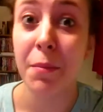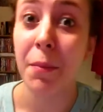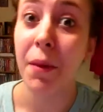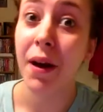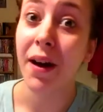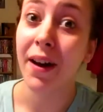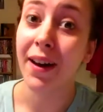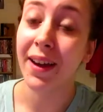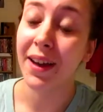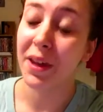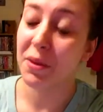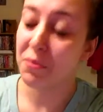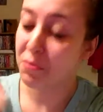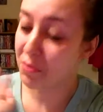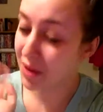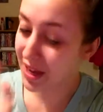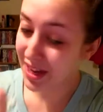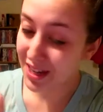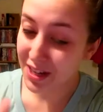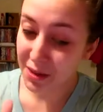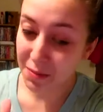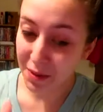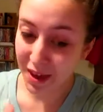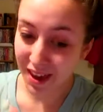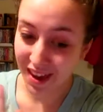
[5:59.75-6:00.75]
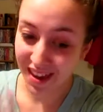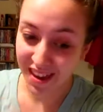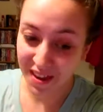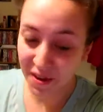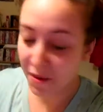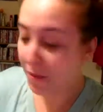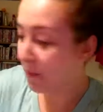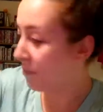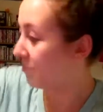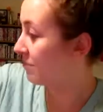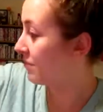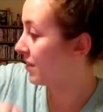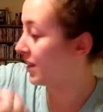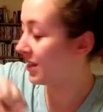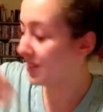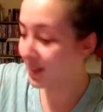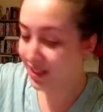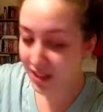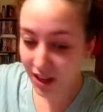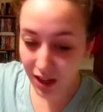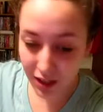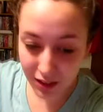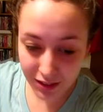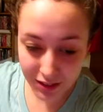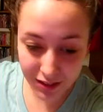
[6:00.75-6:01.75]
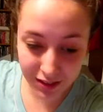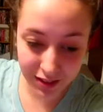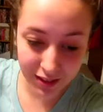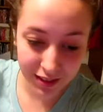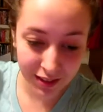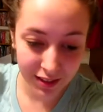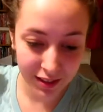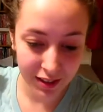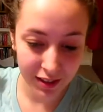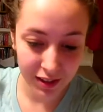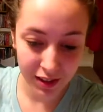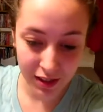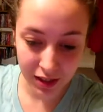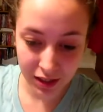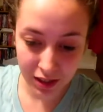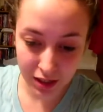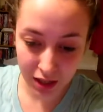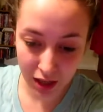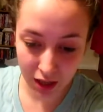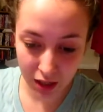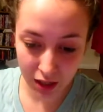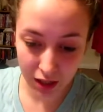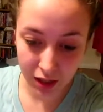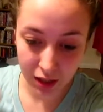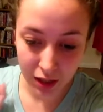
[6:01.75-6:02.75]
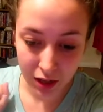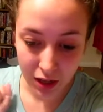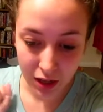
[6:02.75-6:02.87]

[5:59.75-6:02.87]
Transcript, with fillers: my PDP. It's done. Done.